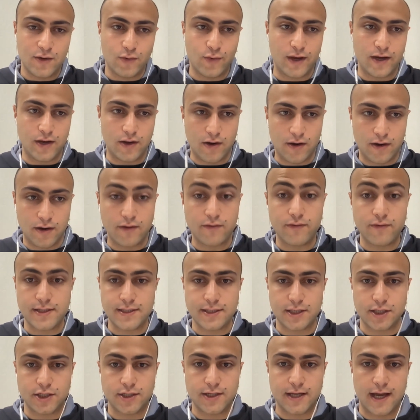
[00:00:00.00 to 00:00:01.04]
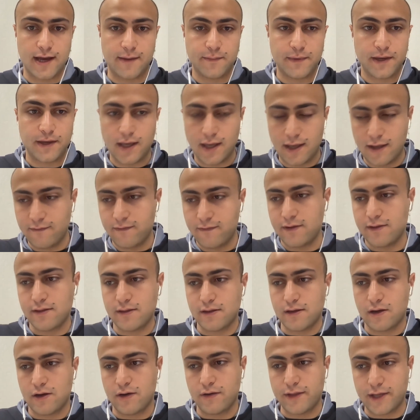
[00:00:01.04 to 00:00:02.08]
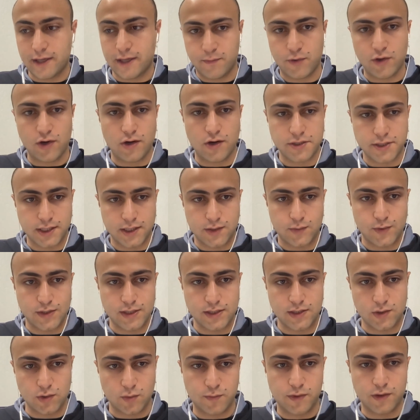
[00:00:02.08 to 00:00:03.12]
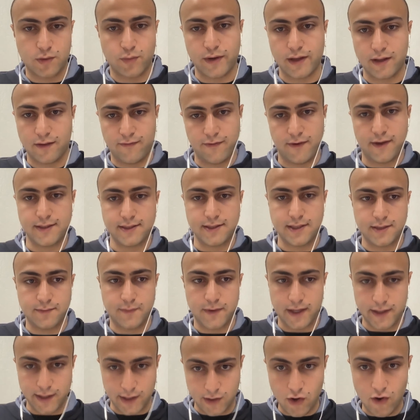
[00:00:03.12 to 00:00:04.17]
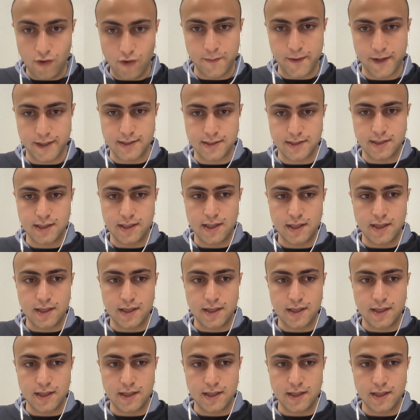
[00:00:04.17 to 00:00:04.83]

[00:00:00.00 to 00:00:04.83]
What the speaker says: when you're in research lab, even though that project was super well funded by the government,